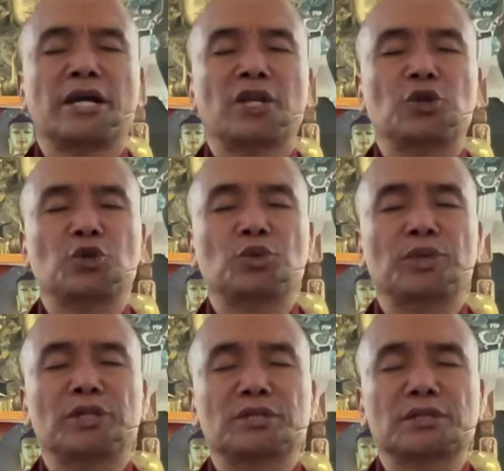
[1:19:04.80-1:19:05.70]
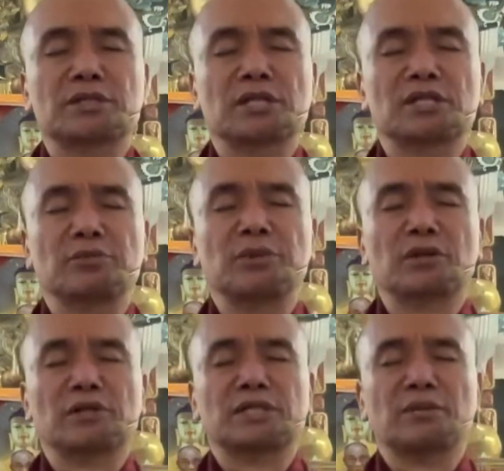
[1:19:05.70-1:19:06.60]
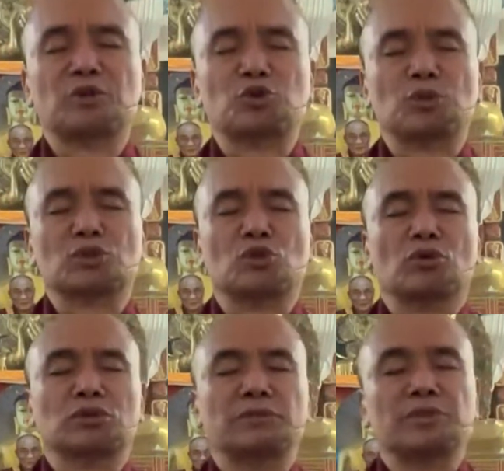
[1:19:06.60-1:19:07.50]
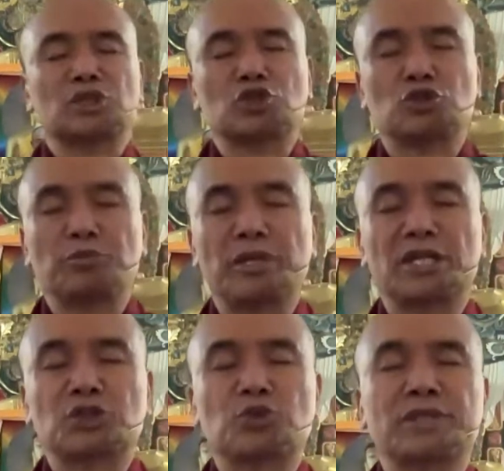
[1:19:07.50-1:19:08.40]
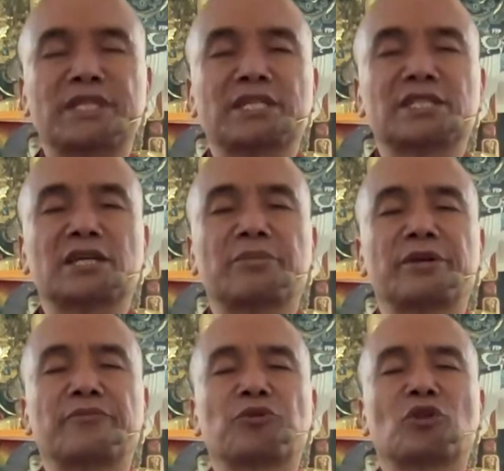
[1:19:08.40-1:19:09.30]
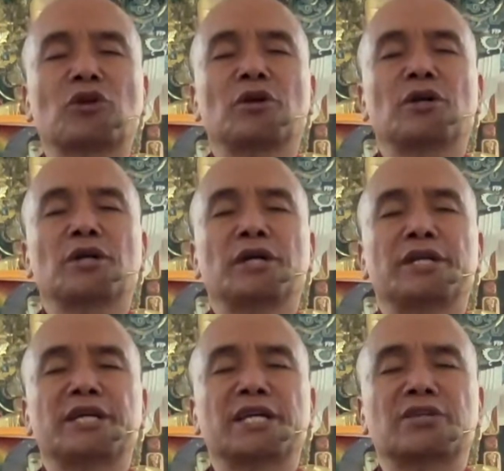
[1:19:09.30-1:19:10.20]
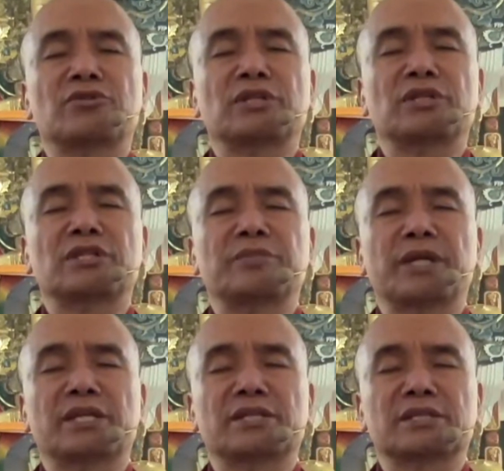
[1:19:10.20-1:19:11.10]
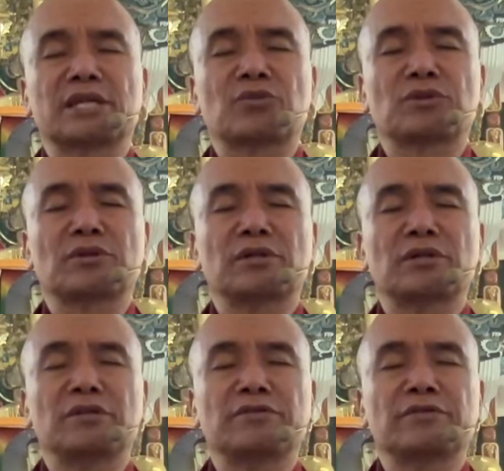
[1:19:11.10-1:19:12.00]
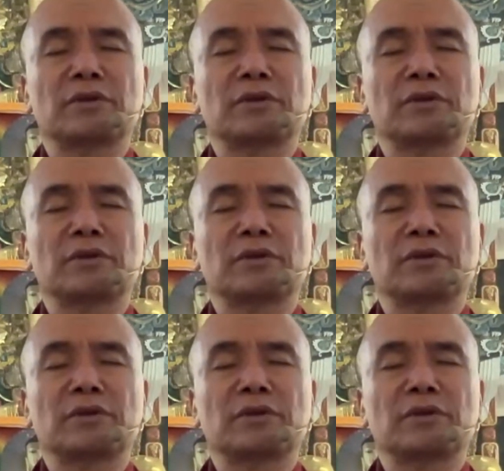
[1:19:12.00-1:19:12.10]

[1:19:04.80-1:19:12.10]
And you, witnessing such a miracle is happening to us all our demon sentient beings, you intensely happy. Take 3 deep breaths, sigh with relief.